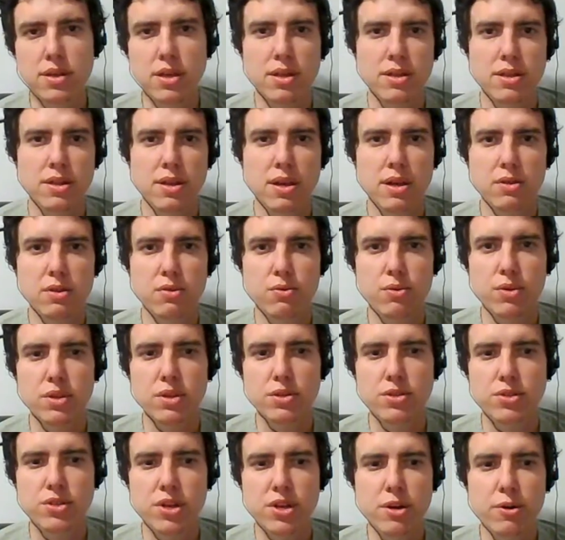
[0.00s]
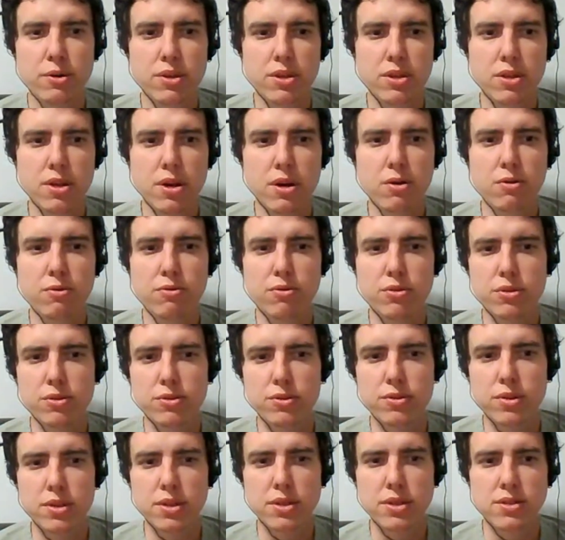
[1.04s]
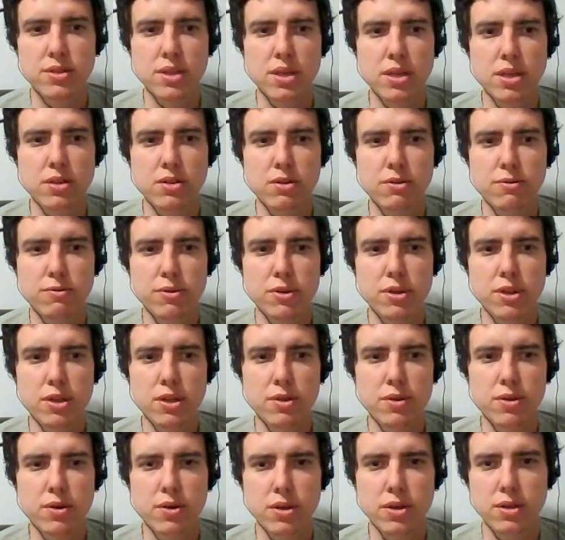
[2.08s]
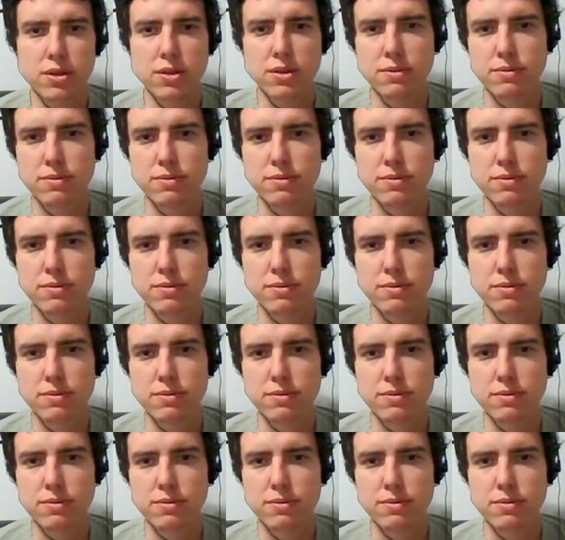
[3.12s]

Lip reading: that was Jerry Dell from the state of Illinois.